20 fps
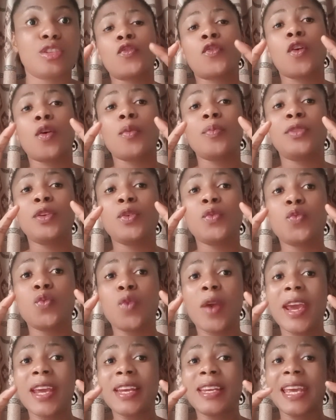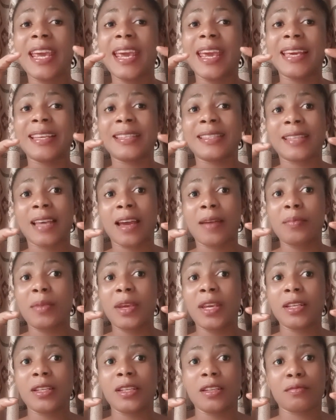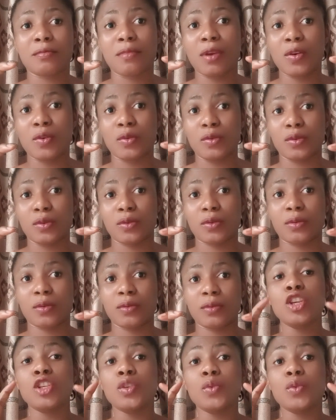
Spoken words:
From the way they examine the picos,